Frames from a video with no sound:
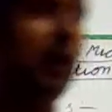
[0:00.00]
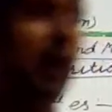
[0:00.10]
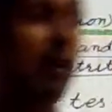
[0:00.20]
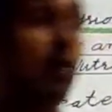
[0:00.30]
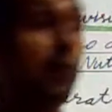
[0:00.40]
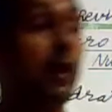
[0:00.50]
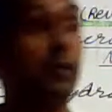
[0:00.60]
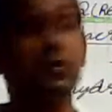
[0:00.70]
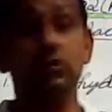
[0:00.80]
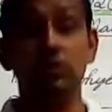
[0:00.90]
lack of
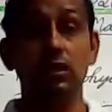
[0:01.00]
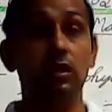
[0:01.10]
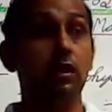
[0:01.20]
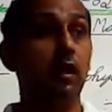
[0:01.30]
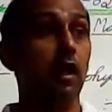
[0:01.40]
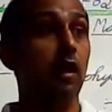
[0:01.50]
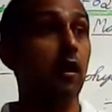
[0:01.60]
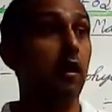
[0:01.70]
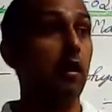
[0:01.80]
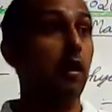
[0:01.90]
vitamin C
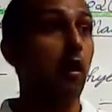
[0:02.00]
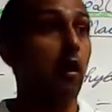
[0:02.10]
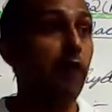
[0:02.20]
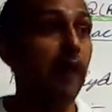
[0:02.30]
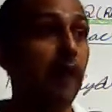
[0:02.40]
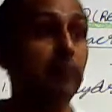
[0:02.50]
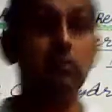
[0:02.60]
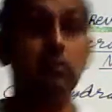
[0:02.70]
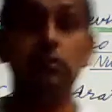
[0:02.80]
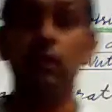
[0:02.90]
affects
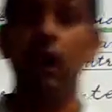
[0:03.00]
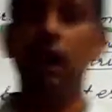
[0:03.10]
the